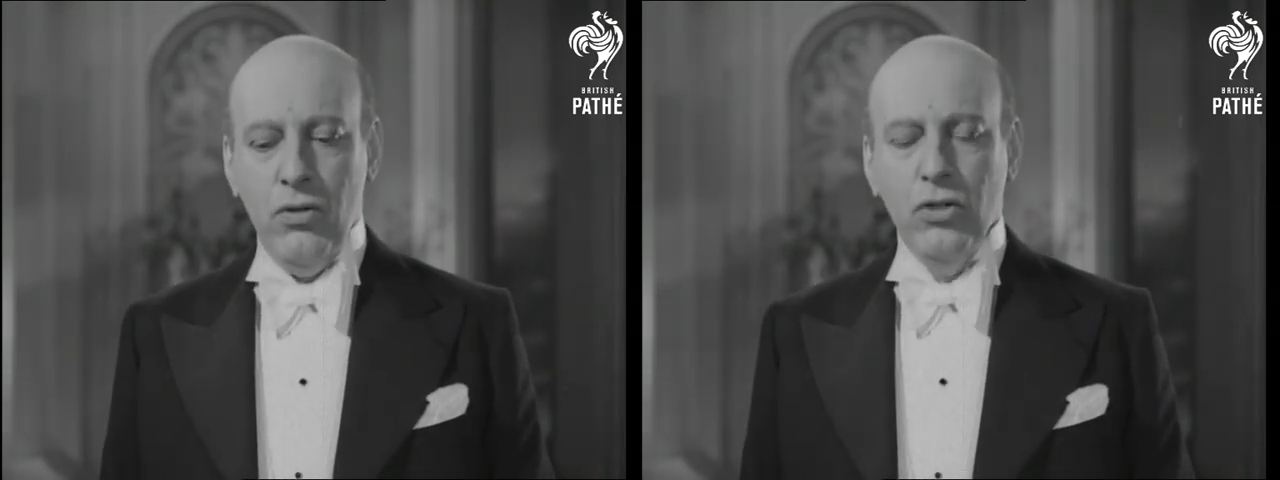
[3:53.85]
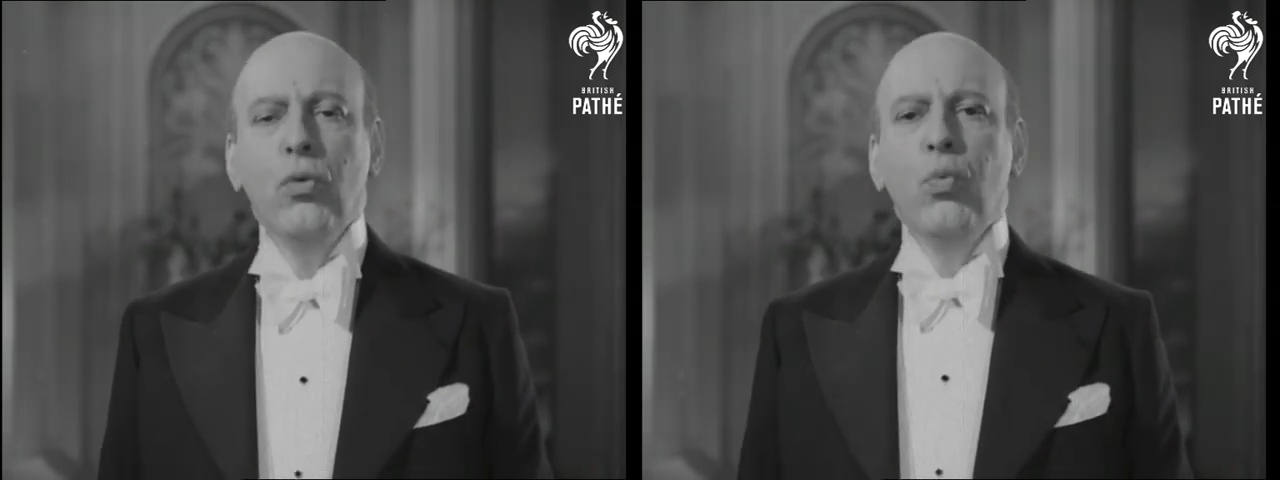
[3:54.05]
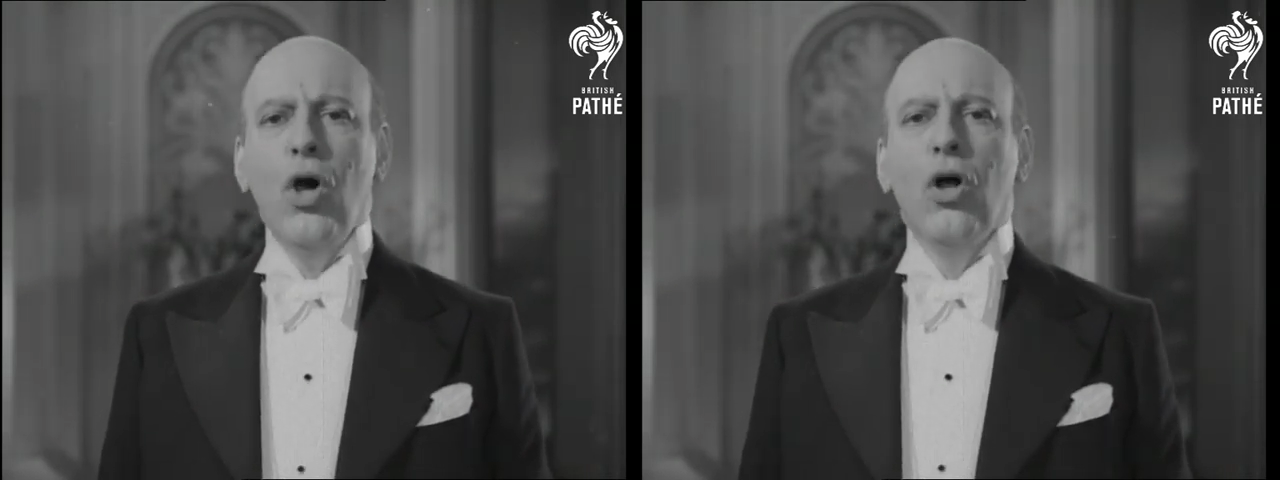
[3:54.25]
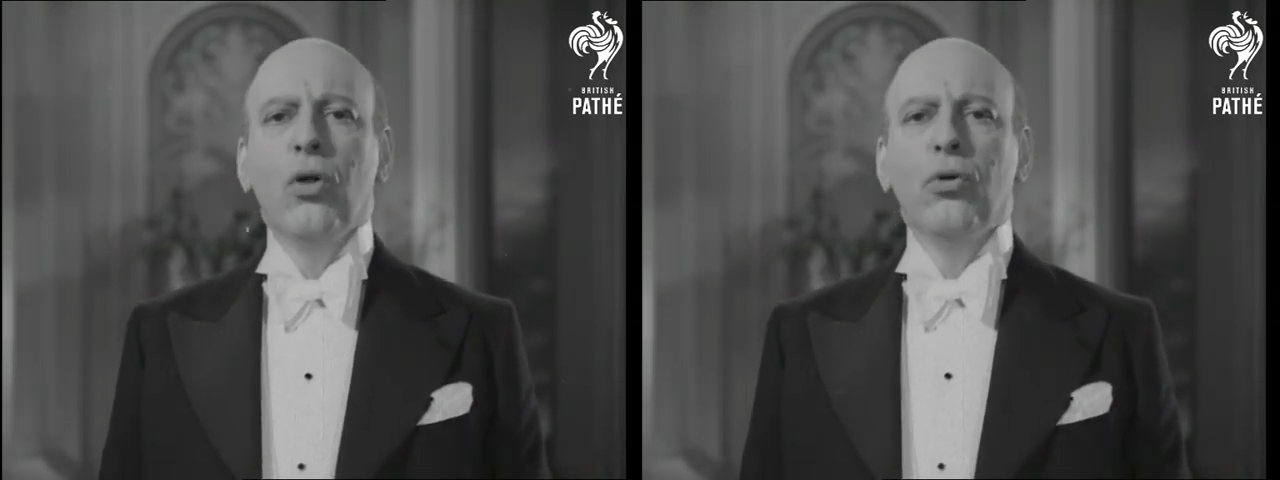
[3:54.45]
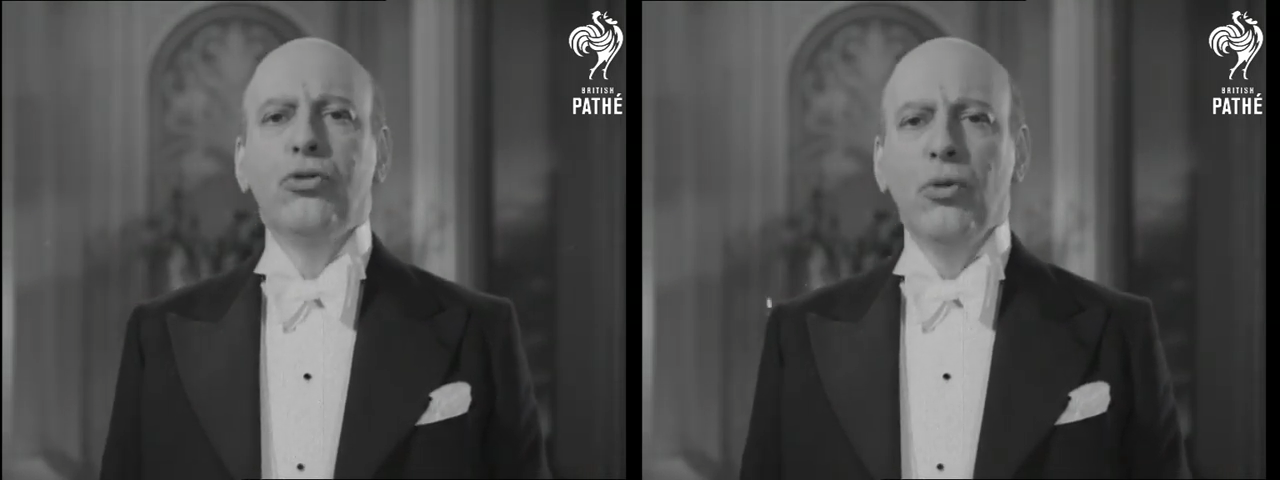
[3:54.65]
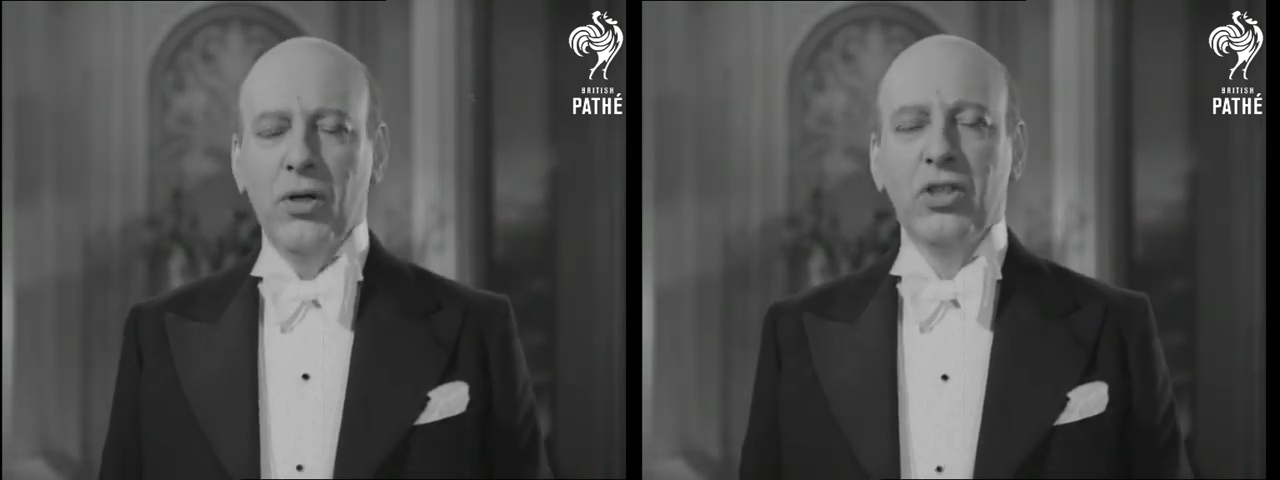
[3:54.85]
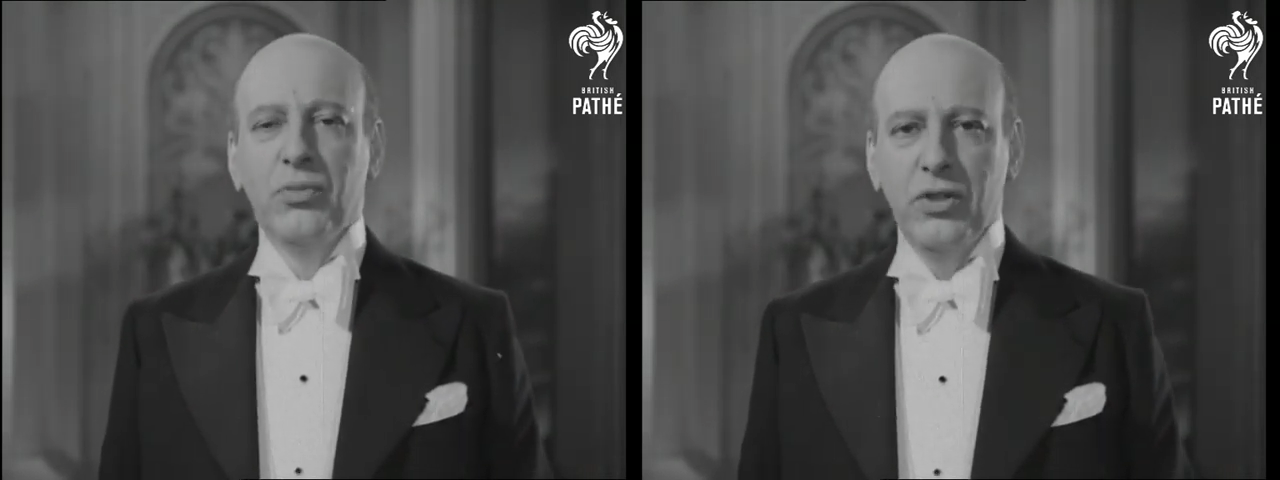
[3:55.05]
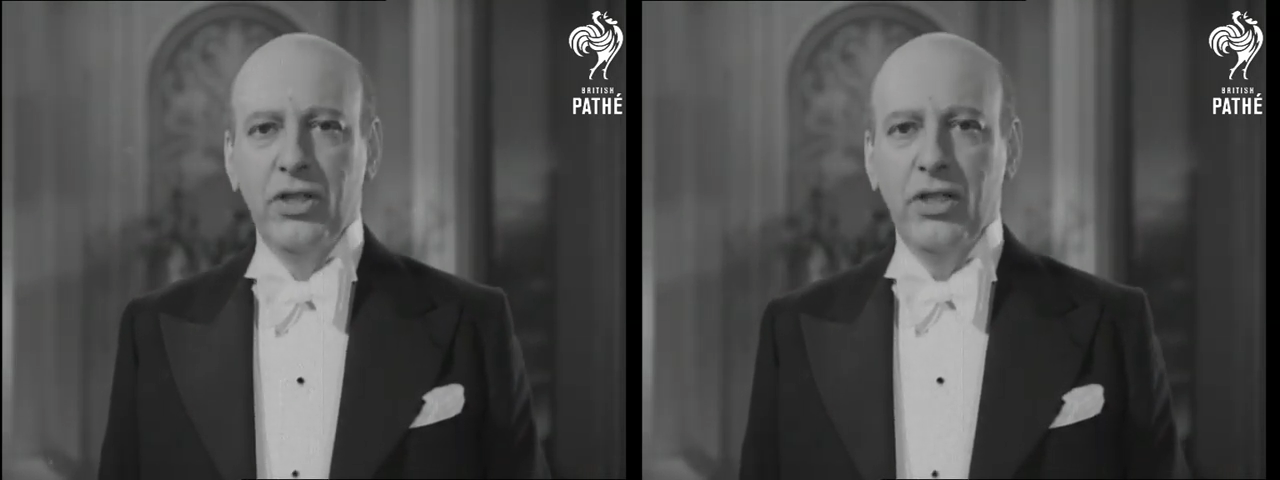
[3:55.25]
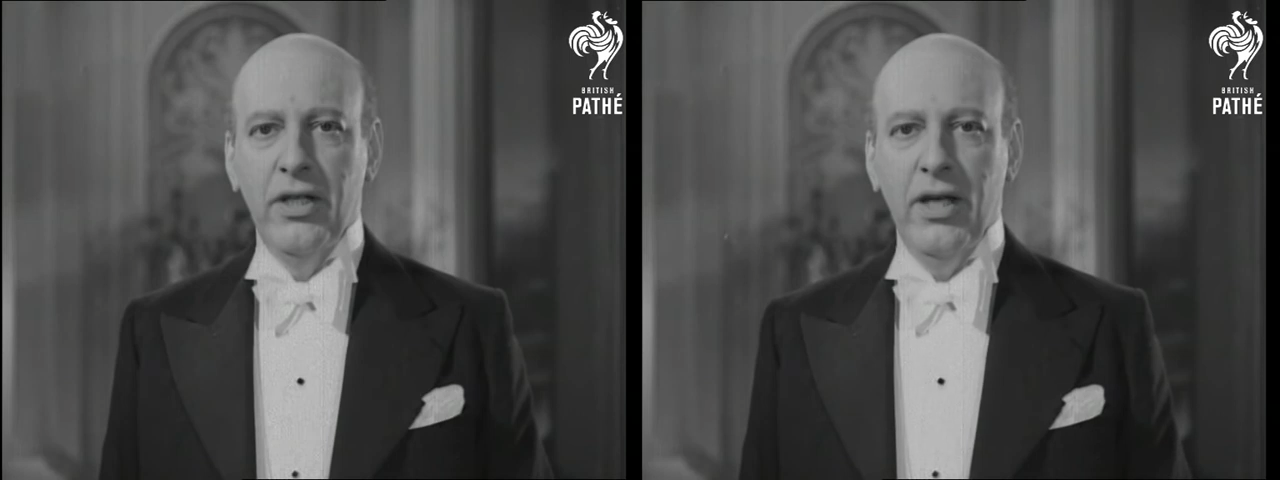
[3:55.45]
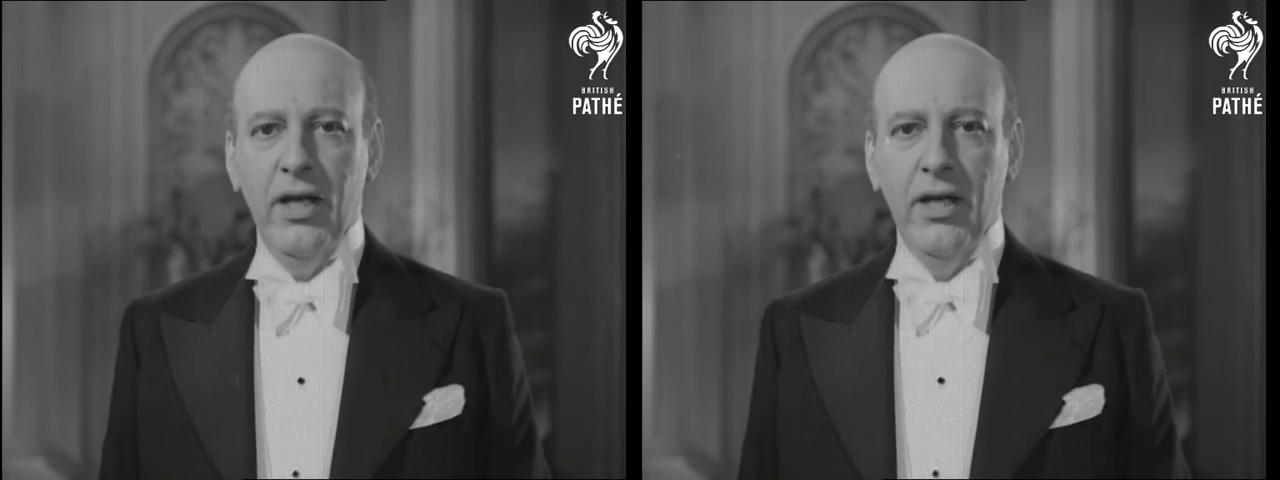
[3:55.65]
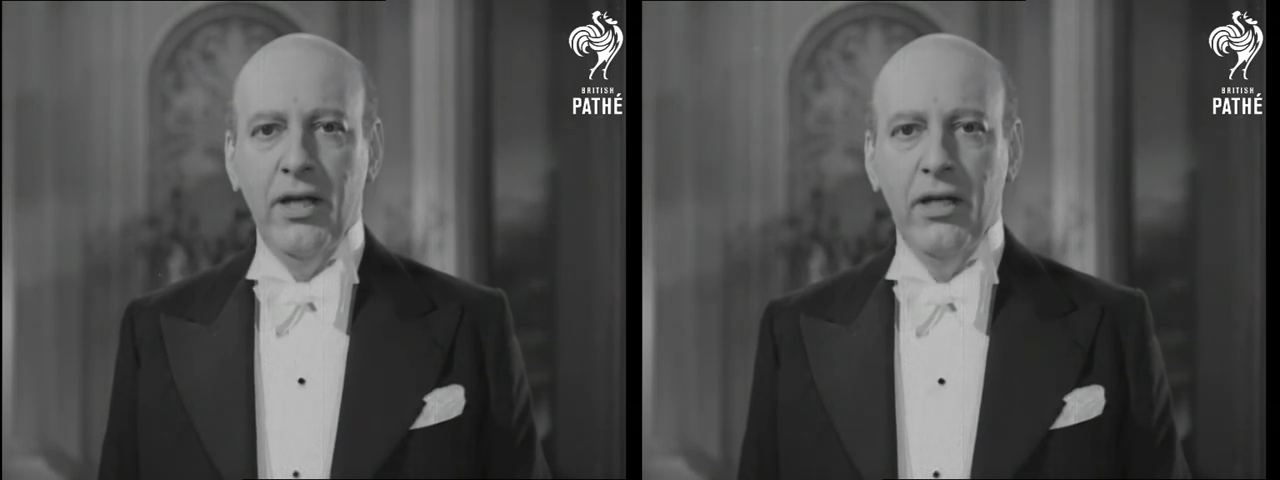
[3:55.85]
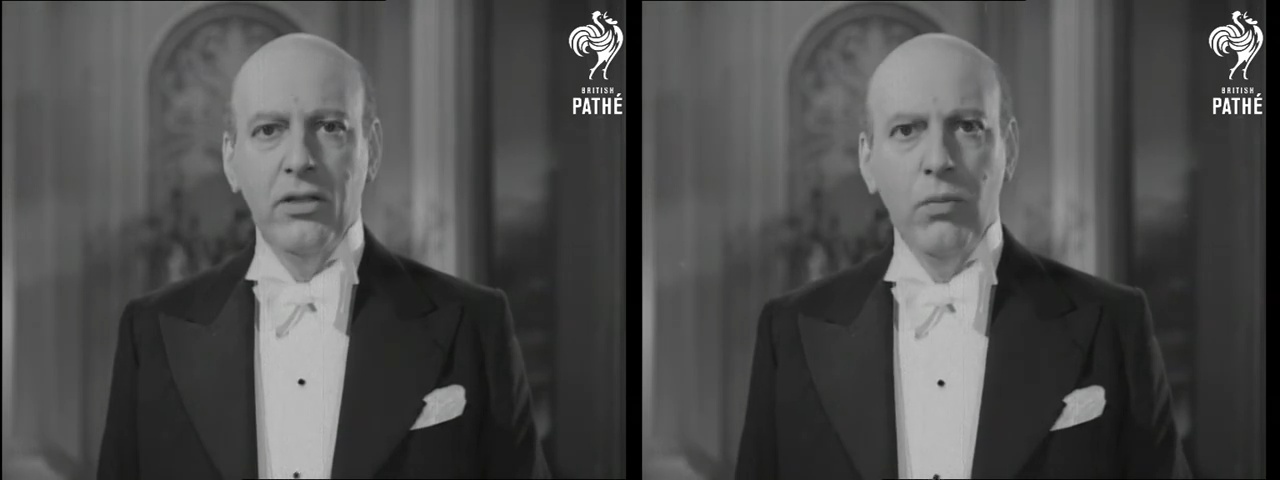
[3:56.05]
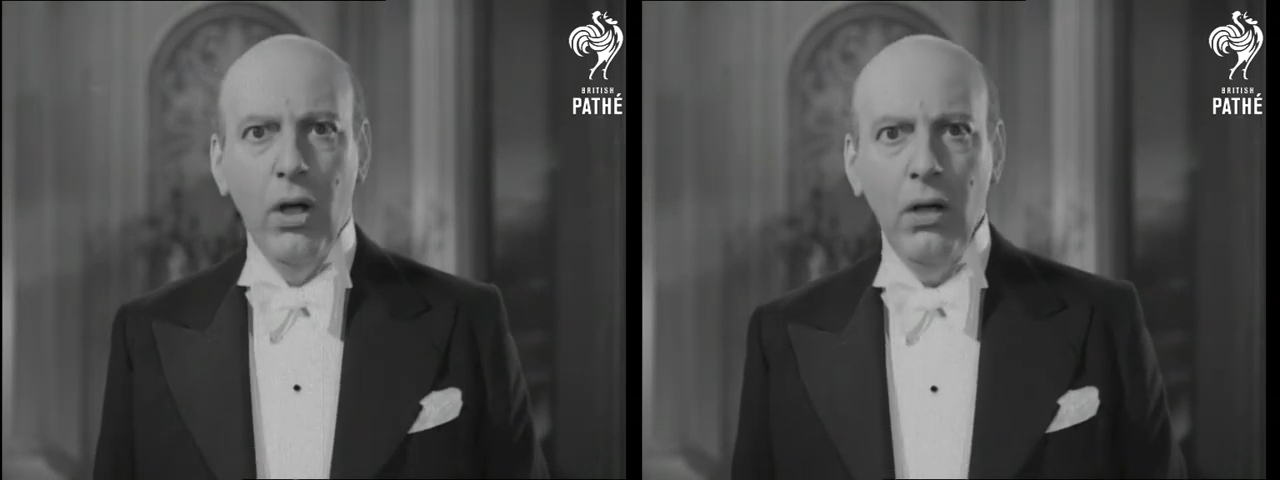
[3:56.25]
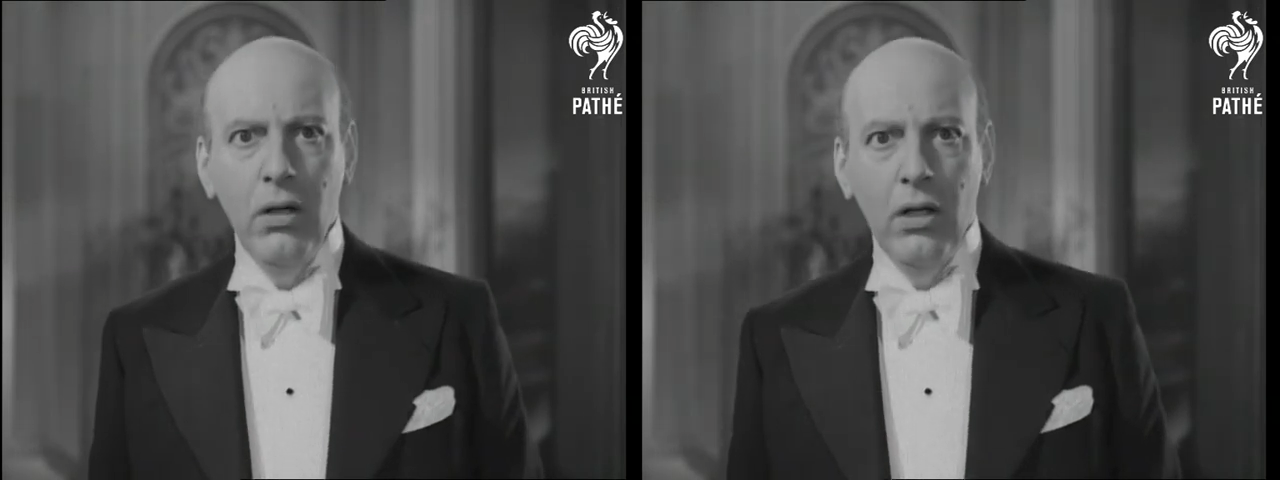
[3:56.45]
He said, well, two bottles of whiskey a day. I said, what?